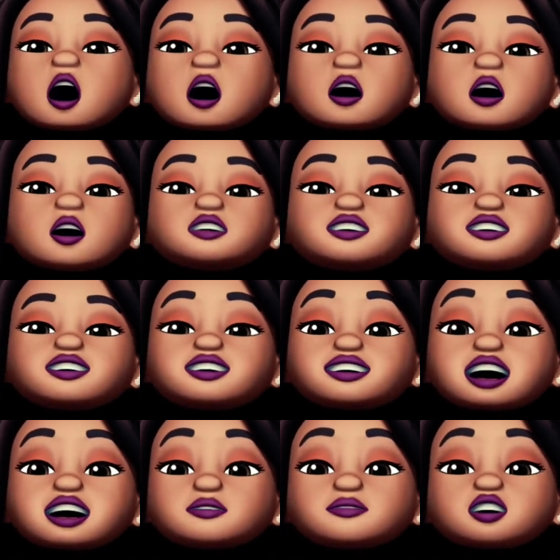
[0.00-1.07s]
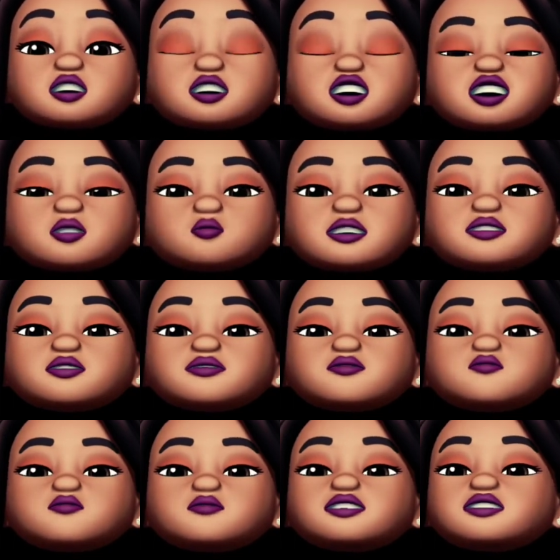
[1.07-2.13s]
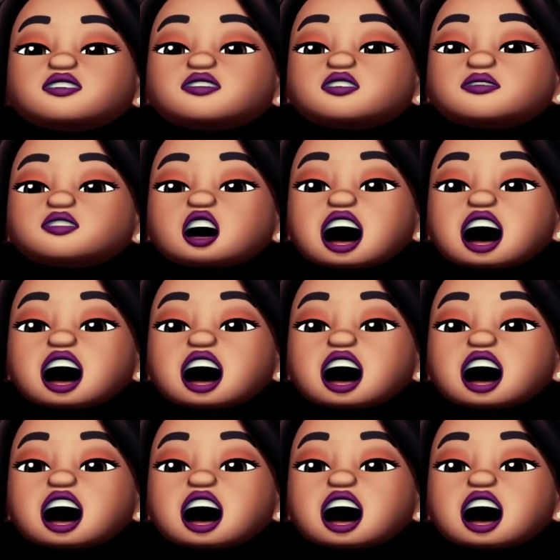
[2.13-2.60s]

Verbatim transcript: Others died because they were not strong enough.